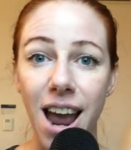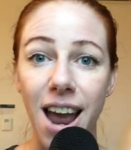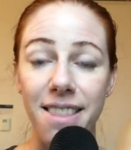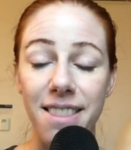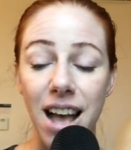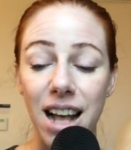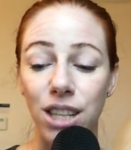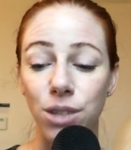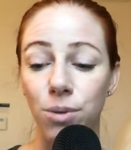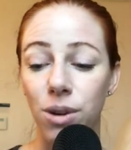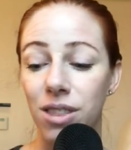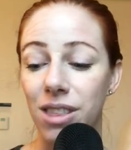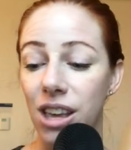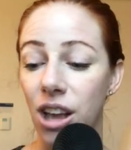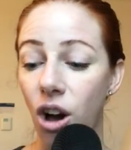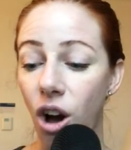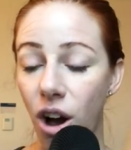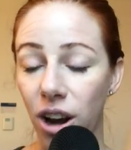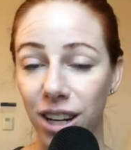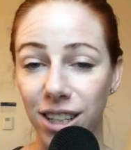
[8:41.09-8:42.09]
And that's where the
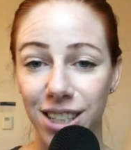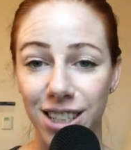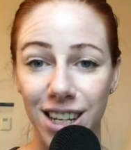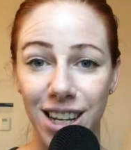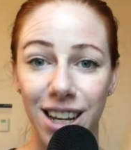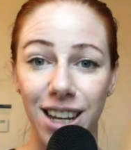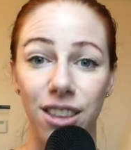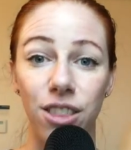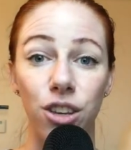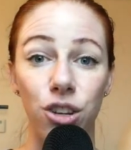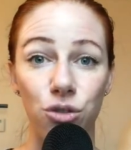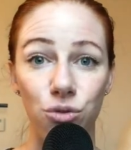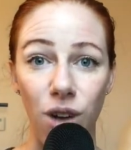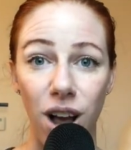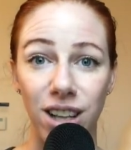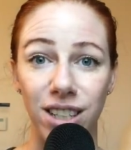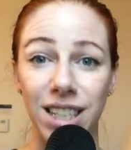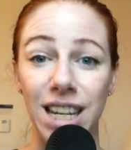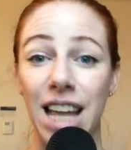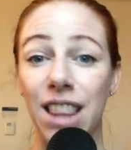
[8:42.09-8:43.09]
honesty, the
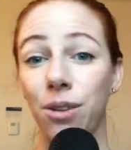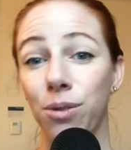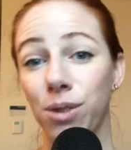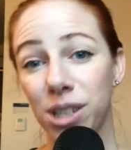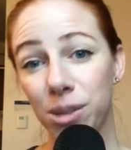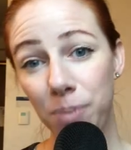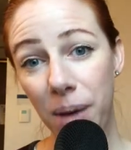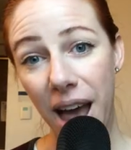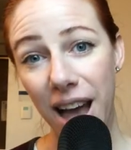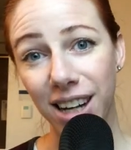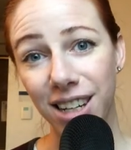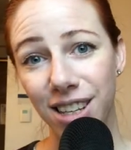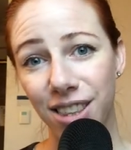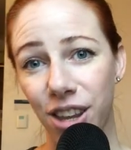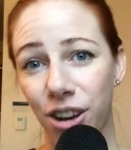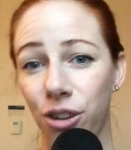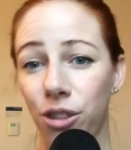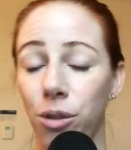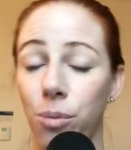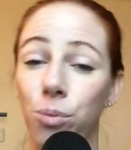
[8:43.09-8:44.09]
trust, and the respect
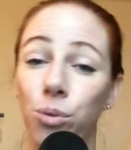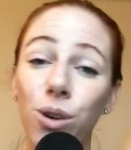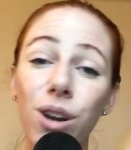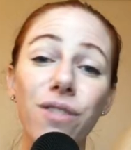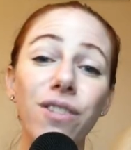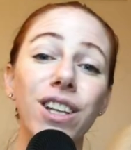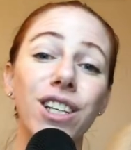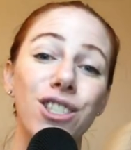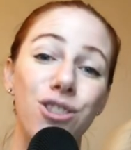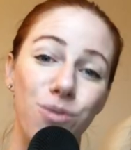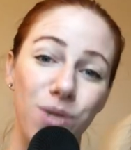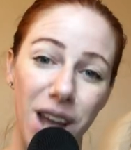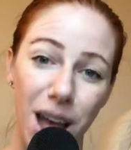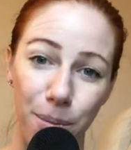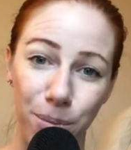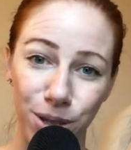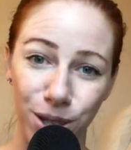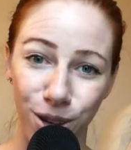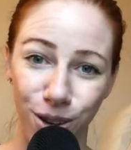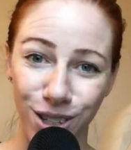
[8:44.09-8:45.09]
that are the previous three
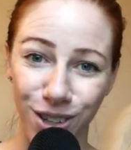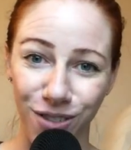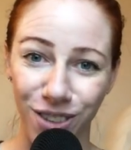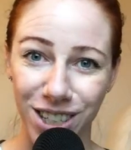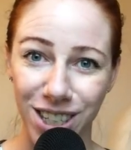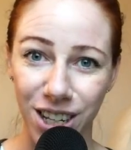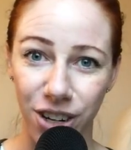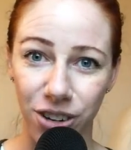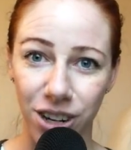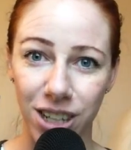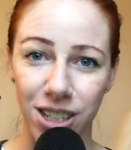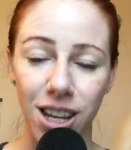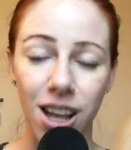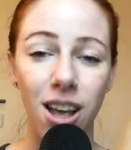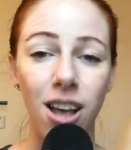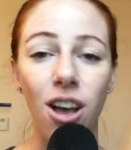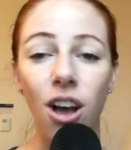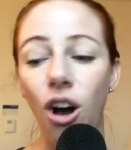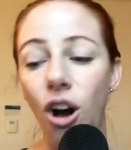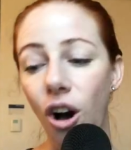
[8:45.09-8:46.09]
episodes of the series
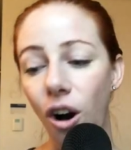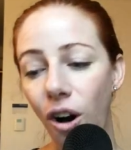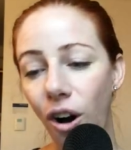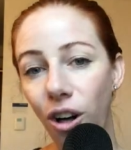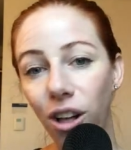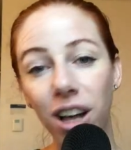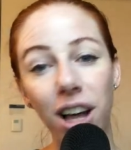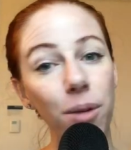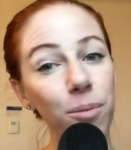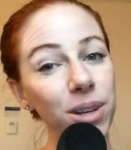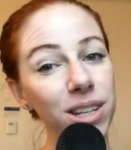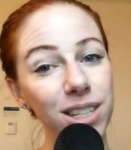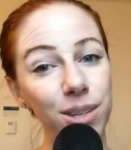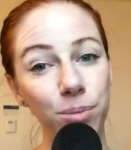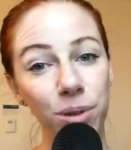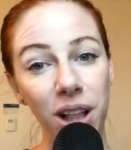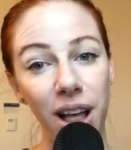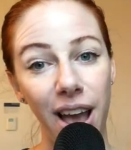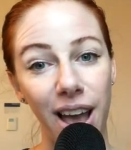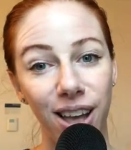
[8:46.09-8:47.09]
all come into
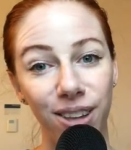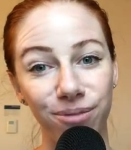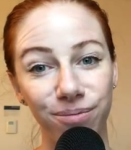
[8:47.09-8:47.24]
play.